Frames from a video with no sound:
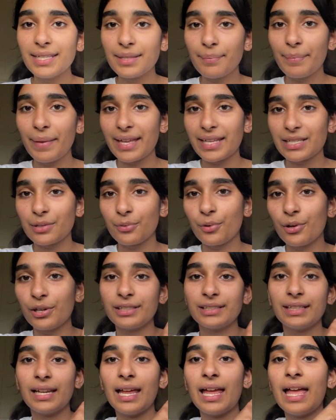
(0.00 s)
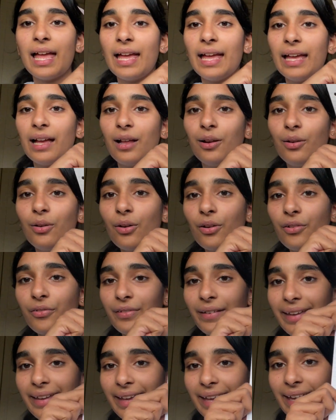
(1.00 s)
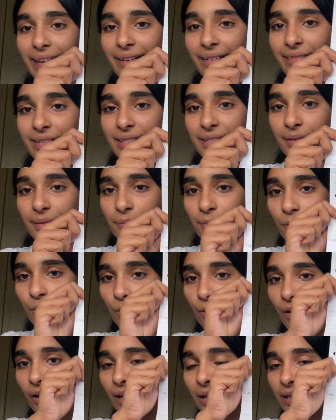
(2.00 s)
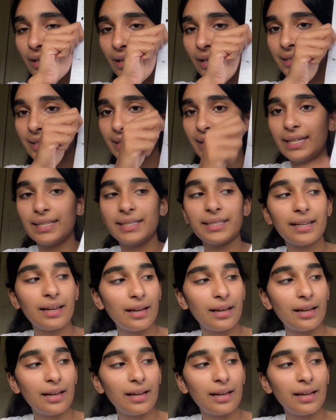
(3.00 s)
a better one. A lot of it here is more highlighted,